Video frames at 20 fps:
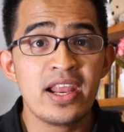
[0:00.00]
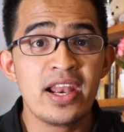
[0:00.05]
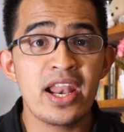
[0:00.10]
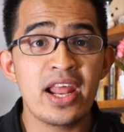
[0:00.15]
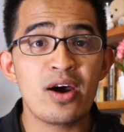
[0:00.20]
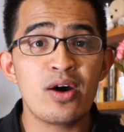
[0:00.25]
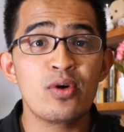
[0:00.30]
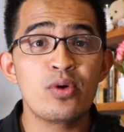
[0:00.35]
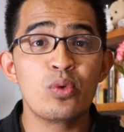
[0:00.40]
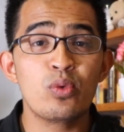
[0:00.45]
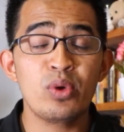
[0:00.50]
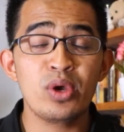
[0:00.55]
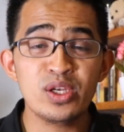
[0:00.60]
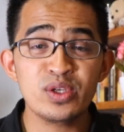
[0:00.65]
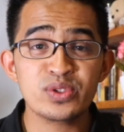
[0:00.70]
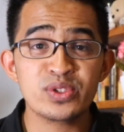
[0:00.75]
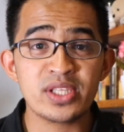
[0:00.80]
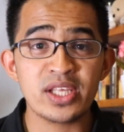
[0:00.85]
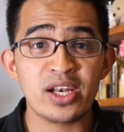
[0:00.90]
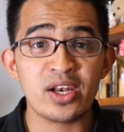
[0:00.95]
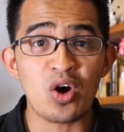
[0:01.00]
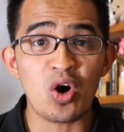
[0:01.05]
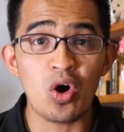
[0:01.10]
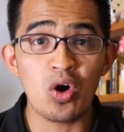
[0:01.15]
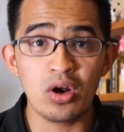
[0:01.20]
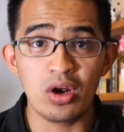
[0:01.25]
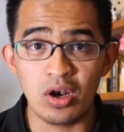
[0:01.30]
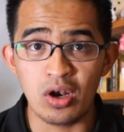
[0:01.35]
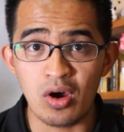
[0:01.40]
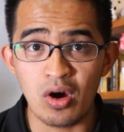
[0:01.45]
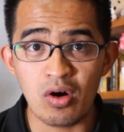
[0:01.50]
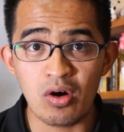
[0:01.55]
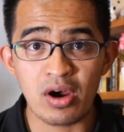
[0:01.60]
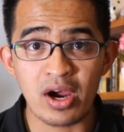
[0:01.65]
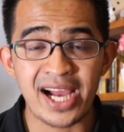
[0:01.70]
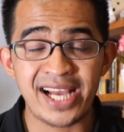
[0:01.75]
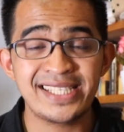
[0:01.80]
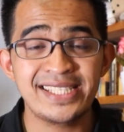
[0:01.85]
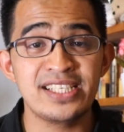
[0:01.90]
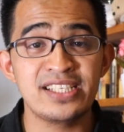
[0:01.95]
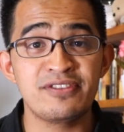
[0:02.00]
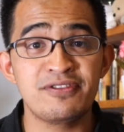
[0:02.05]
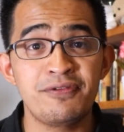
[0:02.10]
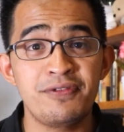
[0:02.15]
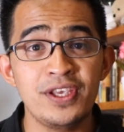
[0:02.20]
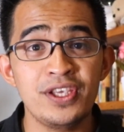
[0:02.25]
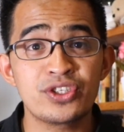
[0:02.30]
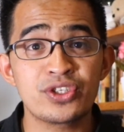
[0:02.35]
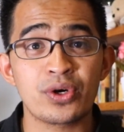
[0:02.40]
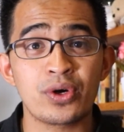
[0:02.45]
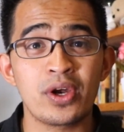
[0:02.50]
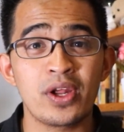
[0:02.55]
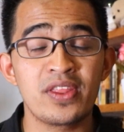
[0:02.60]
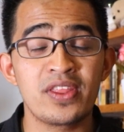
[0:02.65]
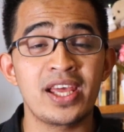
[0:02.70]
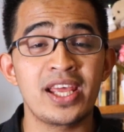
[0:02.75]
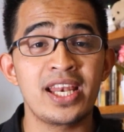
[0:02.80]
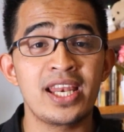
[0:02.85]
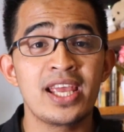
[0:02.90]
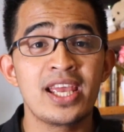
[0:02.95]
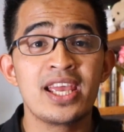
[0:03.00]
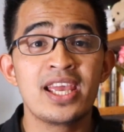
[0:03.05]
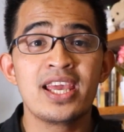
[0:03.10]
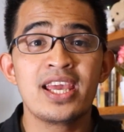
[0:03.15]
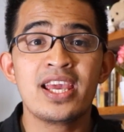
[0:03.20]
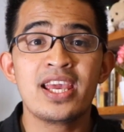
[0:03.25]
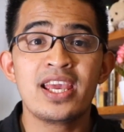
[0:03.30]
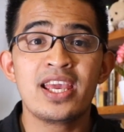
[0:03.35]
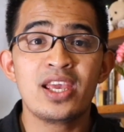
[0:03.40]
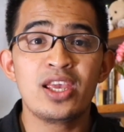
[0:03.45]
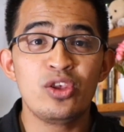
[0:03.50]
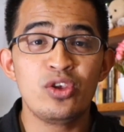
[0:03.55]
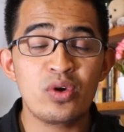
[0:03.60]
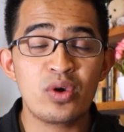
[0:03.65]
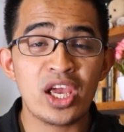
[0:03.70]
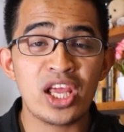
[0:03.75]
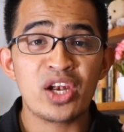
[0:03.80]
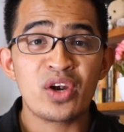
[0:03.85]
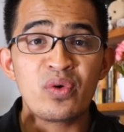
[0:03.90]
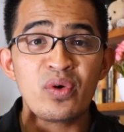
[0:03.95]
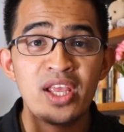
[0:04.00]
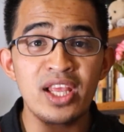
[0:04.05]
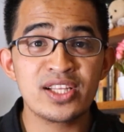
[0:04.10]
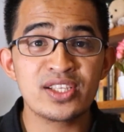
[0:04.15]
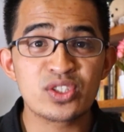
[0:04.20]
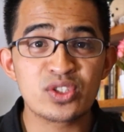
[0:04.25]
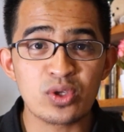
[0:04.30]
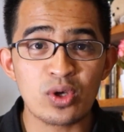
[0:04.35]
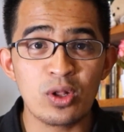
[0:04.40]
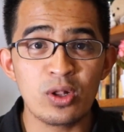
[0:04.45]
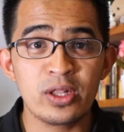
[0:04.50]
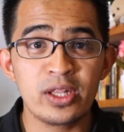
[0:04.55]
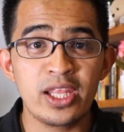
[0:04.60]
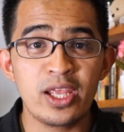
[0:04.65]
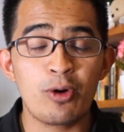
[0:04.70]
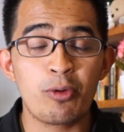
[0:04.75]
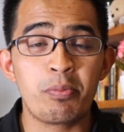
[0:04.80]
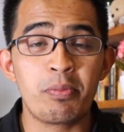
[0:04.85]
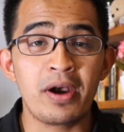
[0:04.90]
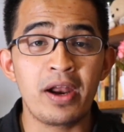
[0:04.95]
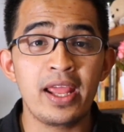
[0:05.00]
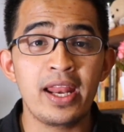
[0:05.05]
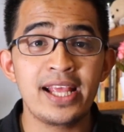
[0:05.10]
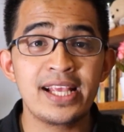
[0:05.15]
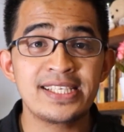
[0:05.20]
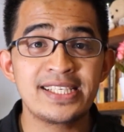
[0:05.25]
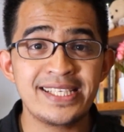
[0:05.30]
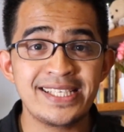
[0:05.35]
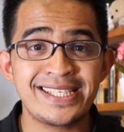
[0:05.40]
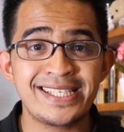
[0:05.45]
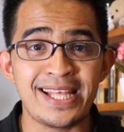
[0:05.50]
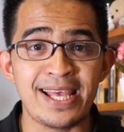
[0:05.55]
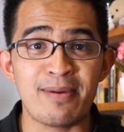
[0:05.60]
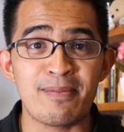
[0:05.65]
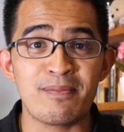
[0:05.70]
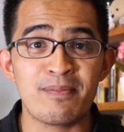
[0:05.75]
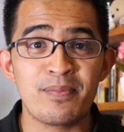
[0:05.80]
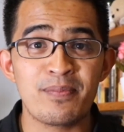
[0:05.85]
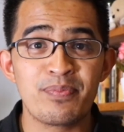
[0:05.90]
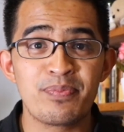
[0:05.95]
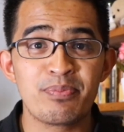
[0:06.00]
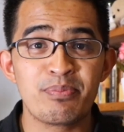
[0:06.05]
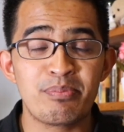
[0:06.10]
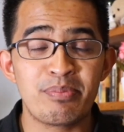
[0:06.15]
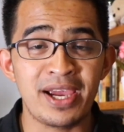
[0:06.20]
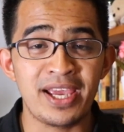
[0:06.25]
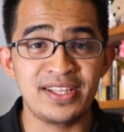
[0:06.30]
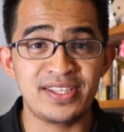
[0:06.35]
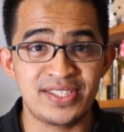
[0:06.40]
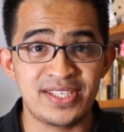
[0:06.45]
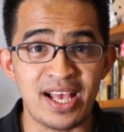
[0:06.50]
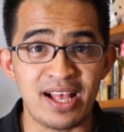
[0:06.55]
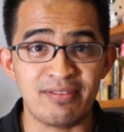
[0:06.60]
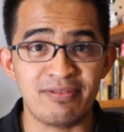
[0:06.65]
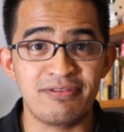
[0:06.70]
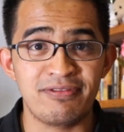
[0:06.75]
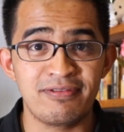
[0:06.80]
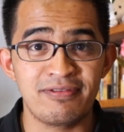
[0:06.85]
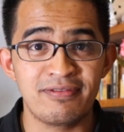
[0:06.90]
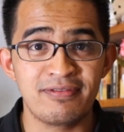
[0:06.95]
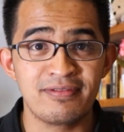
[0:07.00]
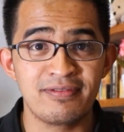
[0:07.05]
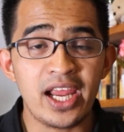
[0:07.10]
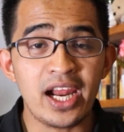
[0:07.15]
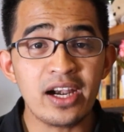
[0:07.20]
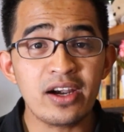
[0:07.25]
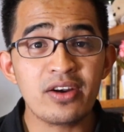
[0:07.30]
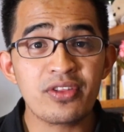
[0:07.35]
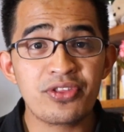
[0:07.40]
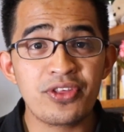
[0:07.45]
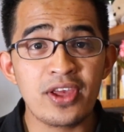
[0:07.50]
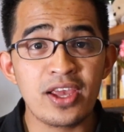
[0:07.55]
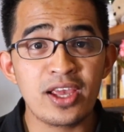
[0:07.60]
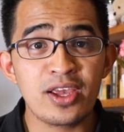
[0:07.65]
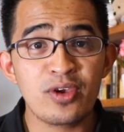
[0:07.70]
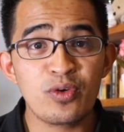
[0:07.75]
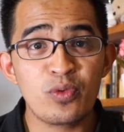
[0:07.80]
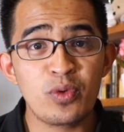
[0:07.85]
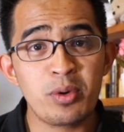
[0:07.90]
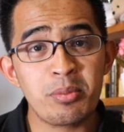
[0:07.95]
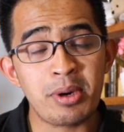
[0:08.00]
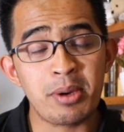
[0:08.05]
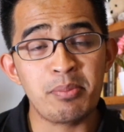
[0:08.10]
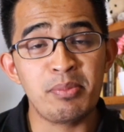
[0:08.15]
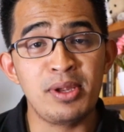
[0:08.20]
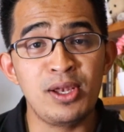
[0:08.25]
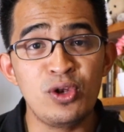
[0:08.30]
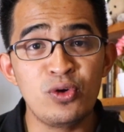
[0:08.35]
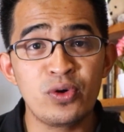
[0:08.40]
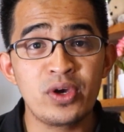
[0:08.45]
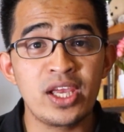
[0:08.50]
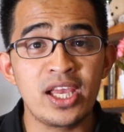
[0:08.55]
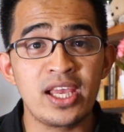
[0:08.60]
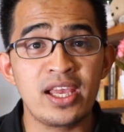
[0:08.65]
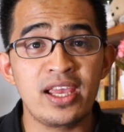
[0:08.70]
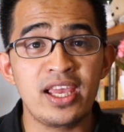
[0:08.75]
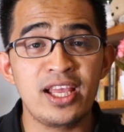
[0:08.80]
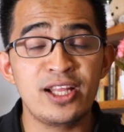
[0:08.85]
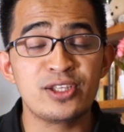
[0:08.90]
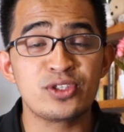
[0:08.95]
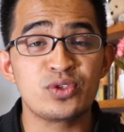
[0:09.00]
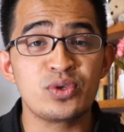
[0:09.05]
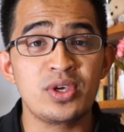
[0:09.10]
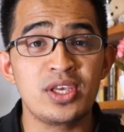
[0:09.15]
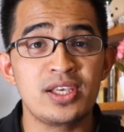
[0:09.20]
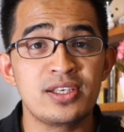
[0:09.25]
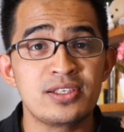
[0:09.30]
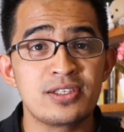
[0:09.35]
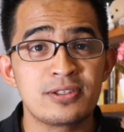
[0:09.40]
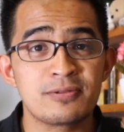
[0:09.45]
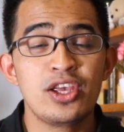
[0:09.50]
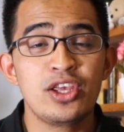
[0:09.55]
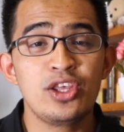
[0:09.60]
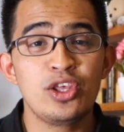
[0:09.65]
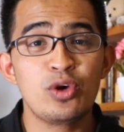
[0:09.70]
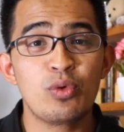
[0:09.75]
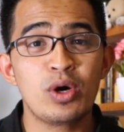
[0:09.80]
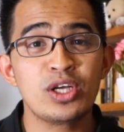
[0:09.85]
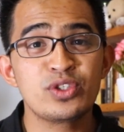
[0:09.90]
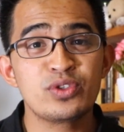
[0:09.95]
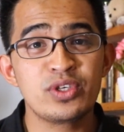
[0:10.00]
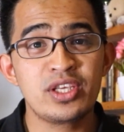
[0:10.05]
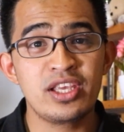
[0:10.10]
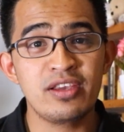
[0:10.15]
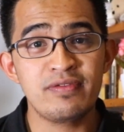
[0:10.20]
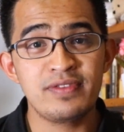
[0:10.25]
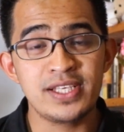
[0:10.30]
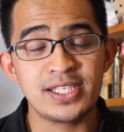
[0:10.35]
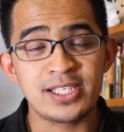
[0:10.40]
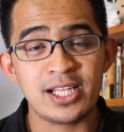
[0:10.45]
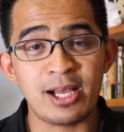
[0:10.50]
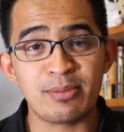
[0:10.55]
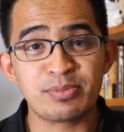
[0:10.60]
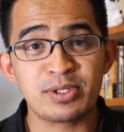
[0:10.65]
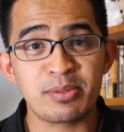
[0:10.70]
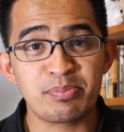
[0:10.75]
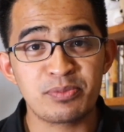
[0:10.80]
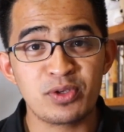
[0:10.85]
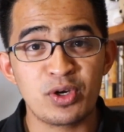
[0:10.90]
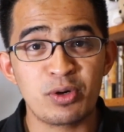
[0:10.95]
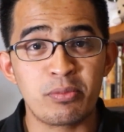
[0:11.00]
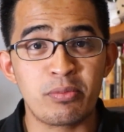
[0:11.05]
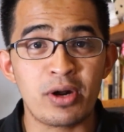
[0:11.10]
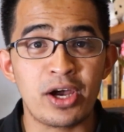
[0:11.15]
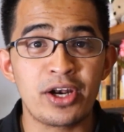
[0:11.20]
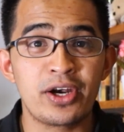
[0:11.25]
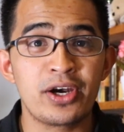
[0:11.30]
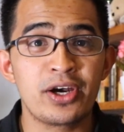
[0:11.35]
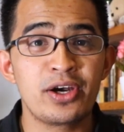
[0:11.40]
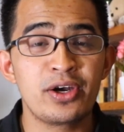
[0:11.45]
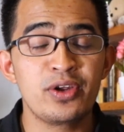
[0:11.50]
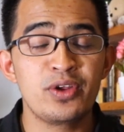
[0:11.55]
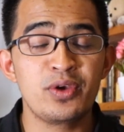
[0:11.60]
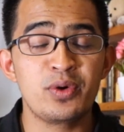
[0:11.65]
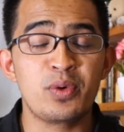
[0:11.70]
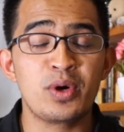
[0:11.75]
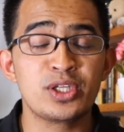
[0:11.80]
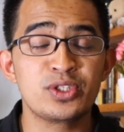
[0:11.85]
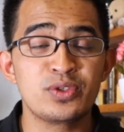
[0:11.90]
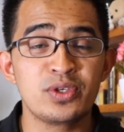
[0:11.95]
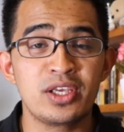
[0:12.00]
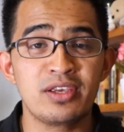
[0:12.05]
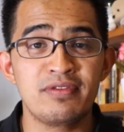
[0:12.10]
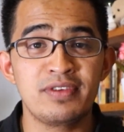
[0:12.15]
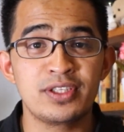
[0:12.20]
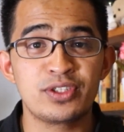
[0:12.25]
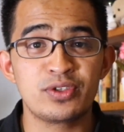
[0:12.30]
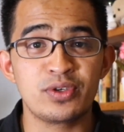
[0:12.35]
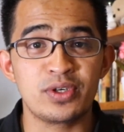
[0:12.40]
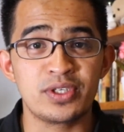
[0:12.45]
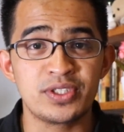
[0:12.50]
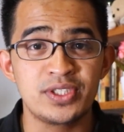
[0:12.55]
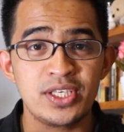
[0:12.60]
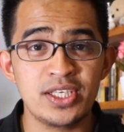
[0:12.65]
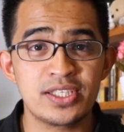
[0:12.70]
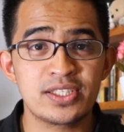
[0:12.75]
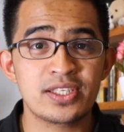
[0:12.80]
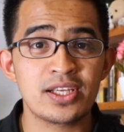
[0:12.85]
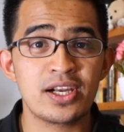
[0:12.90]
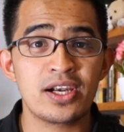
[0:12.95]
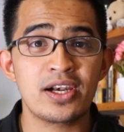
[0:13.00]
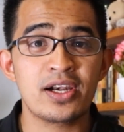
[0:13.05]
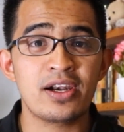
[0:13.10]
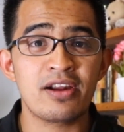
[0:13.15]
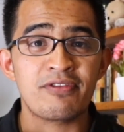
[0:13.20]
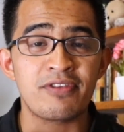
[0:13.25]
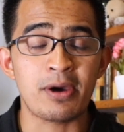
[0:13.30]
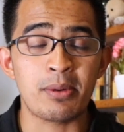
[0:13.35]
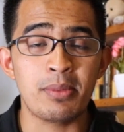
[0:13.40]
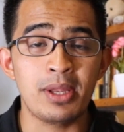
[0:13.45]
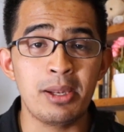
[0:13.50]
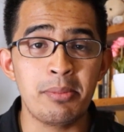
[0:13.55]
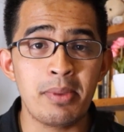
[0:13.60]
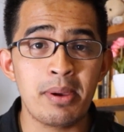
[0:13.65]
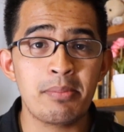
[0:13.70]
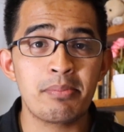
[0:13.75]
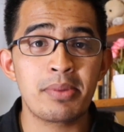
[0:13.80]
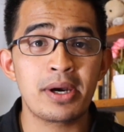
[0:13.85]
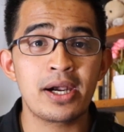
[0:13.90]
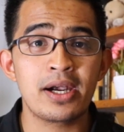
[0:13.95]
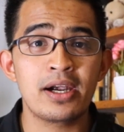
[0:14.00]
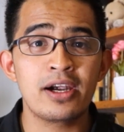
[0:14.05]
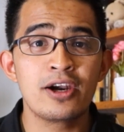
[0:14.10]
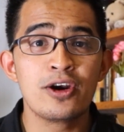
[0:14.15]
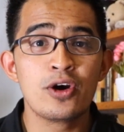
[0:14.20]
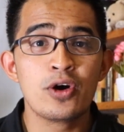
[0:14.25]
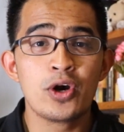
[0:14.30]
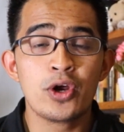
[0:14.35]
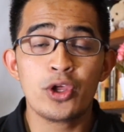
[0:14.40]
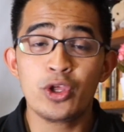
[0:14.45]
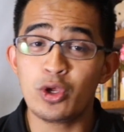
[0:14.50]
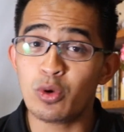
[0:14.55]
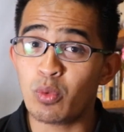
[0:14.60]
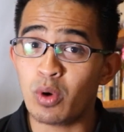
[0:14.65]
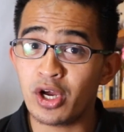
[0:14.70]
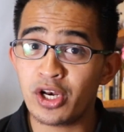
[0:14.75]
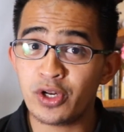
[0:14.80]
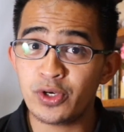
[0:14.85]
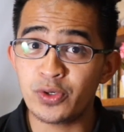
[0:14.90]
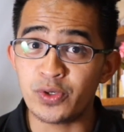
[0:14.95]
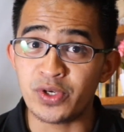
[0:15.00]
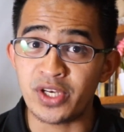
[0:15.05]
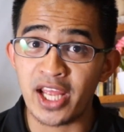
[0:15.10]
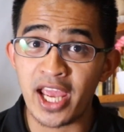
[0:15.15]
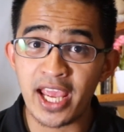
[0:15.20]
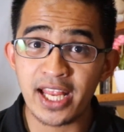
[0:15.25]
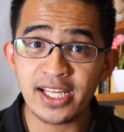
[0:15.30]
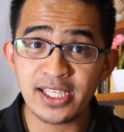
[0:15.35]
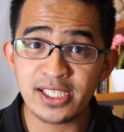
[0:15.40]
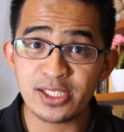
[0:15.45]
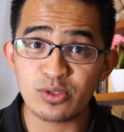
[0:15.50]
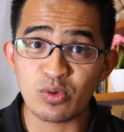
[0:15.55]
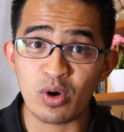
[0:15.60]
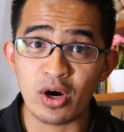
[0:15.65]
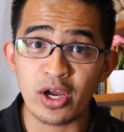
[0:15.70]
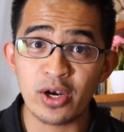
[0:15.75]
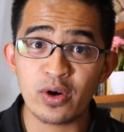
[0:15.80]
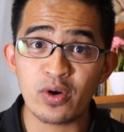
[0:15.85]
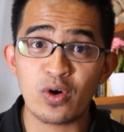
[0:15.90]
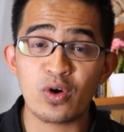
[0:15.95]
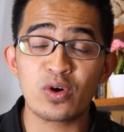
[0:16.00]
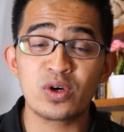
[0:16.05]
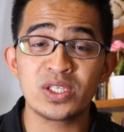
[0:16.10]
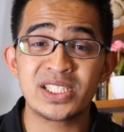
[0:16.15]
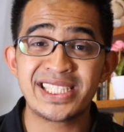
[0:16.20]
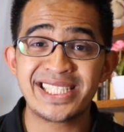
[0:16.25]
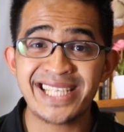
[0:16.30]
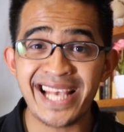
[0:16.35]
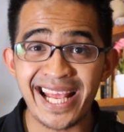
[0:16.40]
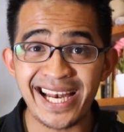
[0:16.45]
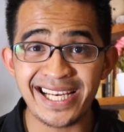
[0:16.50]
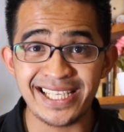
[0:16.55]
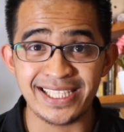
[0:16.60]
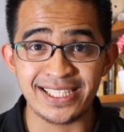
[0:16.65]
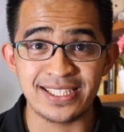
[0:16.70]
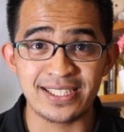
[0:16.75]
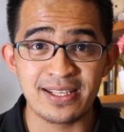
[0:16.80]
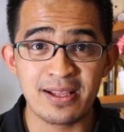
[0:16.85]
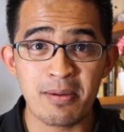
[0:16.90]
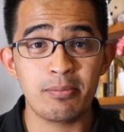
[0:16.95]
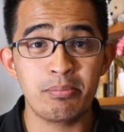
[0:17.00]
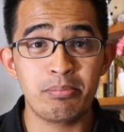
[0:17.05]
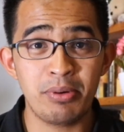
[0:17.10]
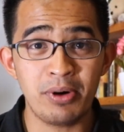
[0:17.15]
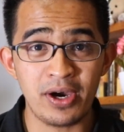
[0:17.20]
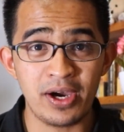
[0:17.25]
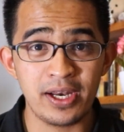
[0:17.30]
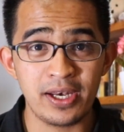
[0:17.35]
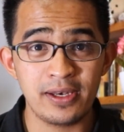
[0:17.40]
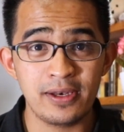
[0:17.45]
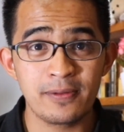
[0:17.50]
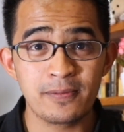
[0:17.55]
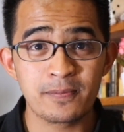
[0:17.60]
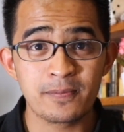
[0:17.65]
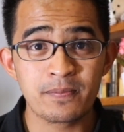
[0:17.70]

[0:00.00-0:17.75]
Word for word: Now, Windows 10 all along has this feature that you can reinstall the operating system by itself. The other thing we might be looking into is you want to give this laptop to your brother, you want to give it to your sister, a family member, you want to donate this one or sell it, but